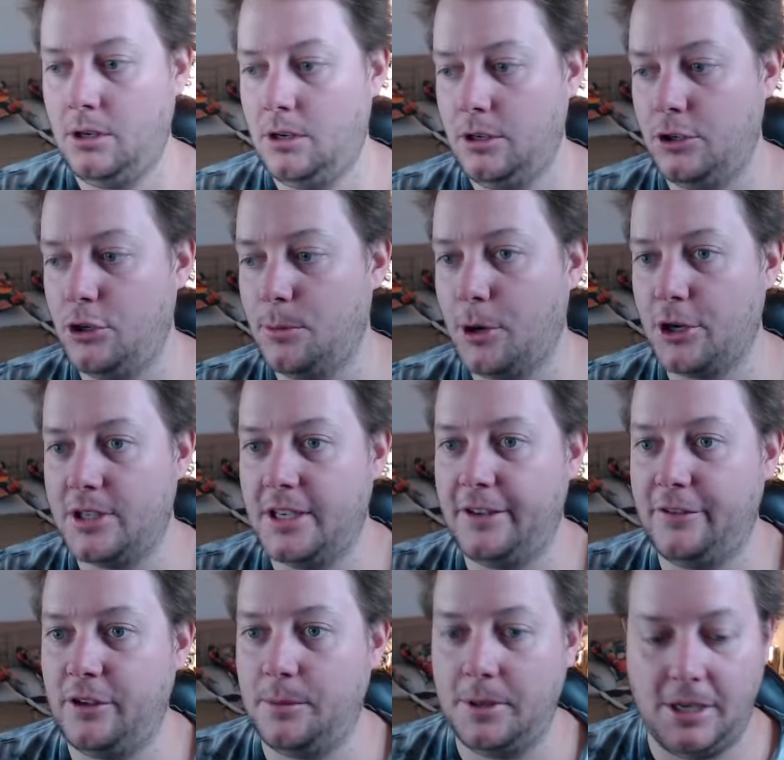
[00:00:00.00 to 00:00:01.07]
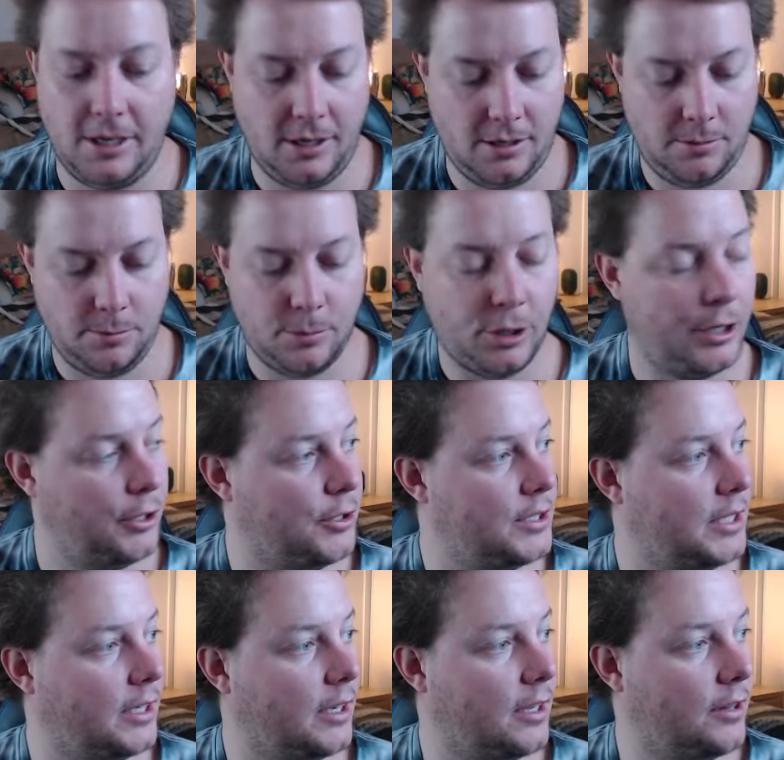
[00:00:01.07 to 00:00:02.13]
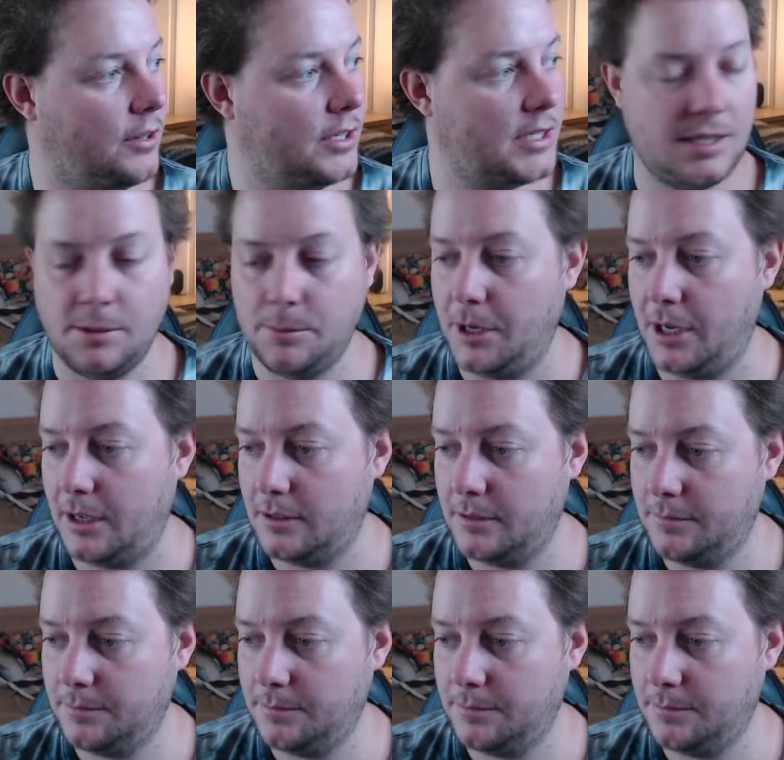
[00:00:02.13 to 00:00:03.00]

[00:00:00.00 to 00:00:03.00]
NeumoDVB by using this command.